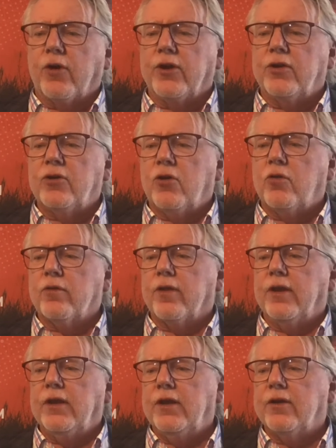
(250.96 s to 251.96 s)
you, over the
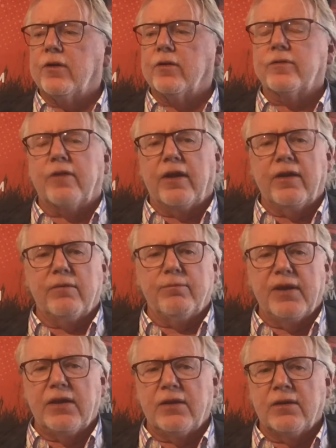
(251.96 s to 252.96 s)
years, they have
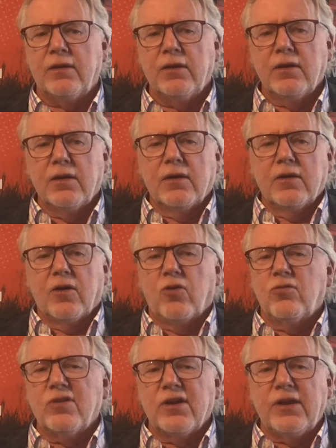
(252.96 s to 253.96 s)
been
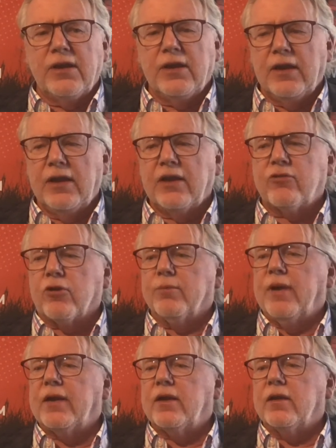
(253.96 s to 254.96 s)
only
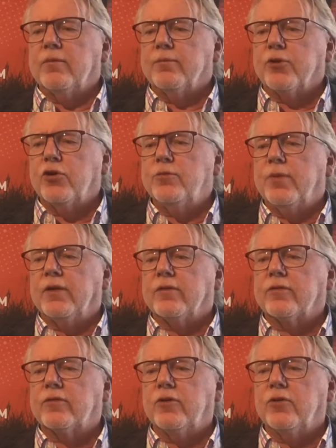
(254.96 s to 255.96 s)
incremental
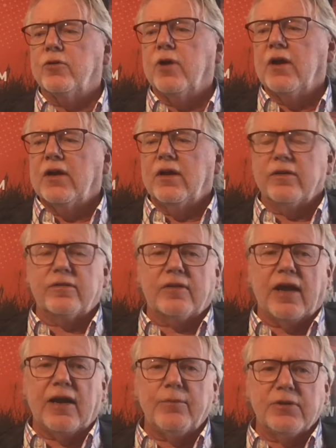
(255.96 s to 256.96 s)
improvements to
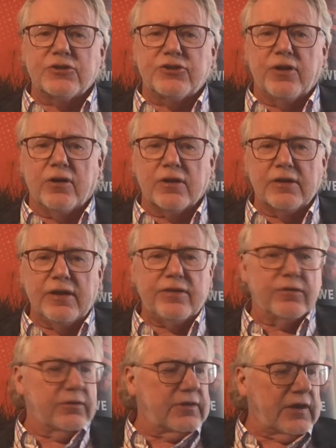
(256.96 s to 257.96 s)
establish non
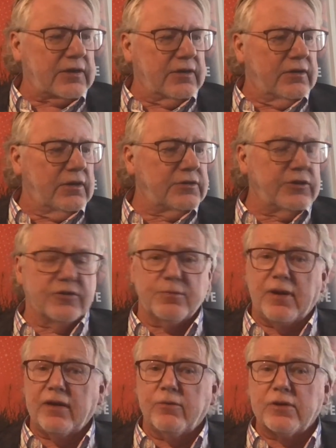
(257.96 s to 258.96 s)
lethal technologies,
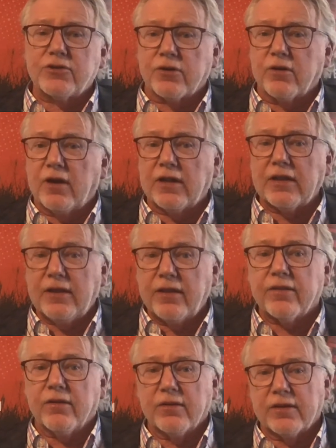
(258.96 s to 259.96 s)
many of which are not
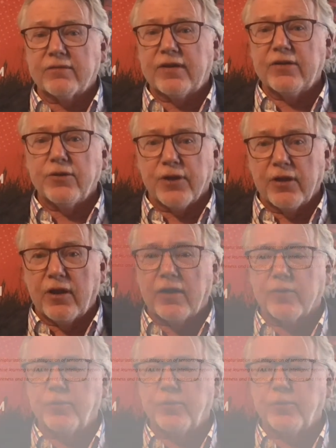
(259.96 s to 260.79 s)
lethal. They've killed a lot of